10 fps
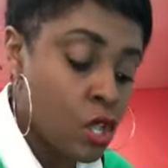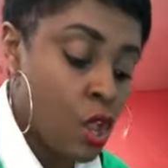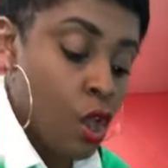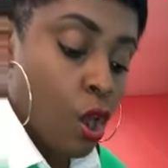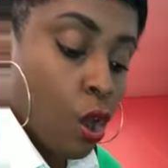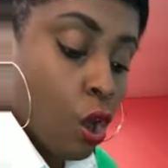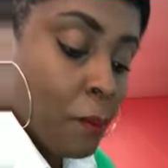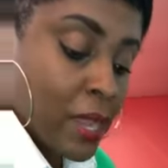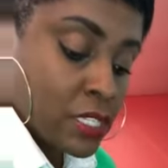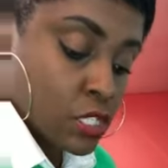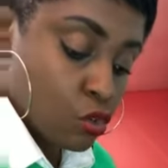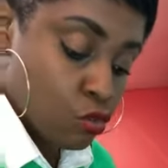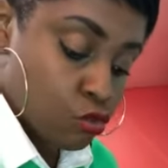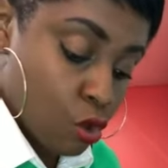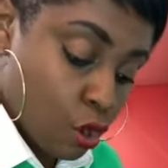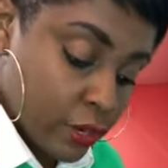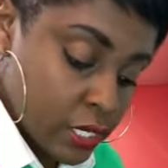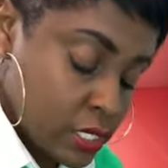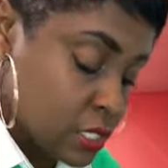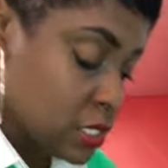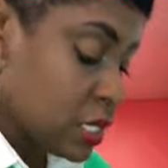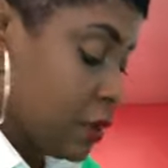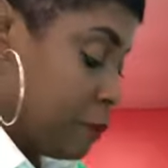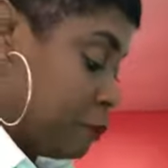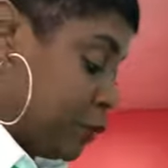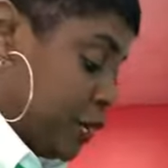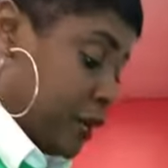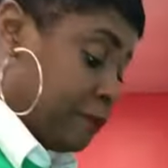are my sororities, but